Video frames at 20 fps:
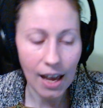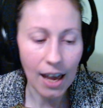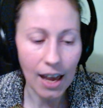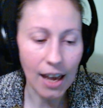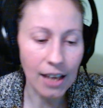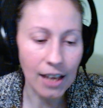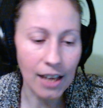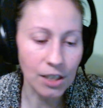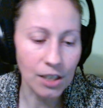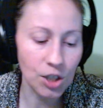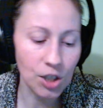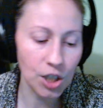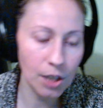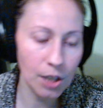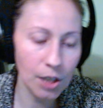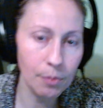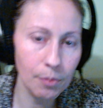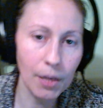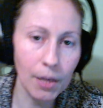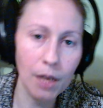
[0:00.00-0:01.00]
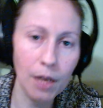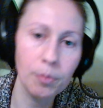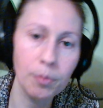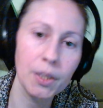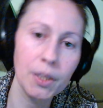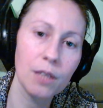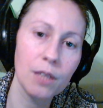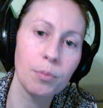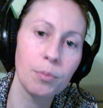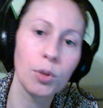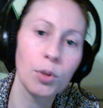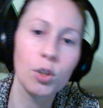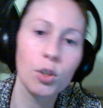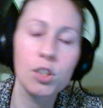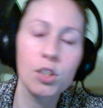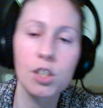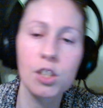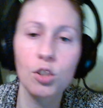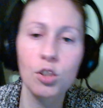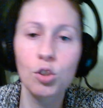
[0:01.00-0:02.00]
and she might be the
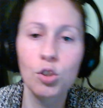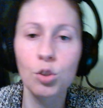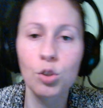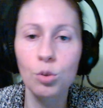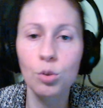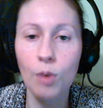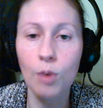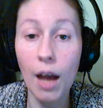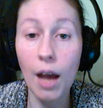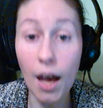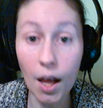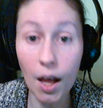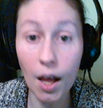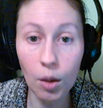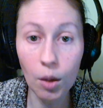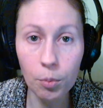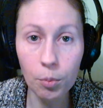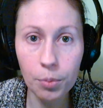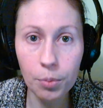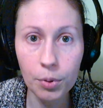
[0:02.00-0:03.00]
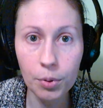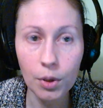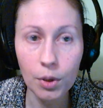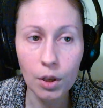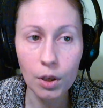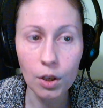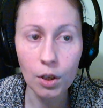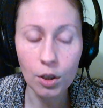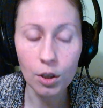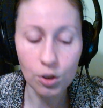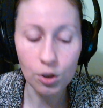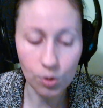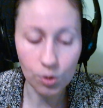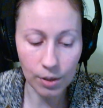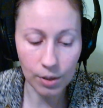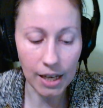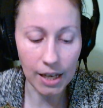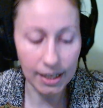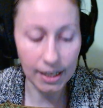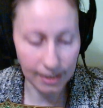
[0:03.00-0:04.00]
person to help so
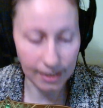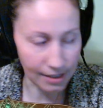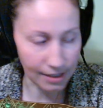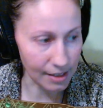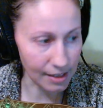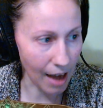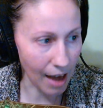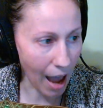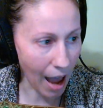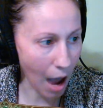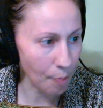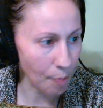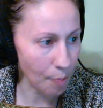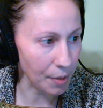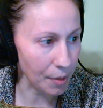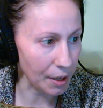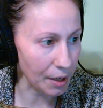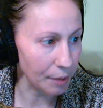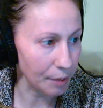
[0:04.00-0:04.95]
that it doesn't happen.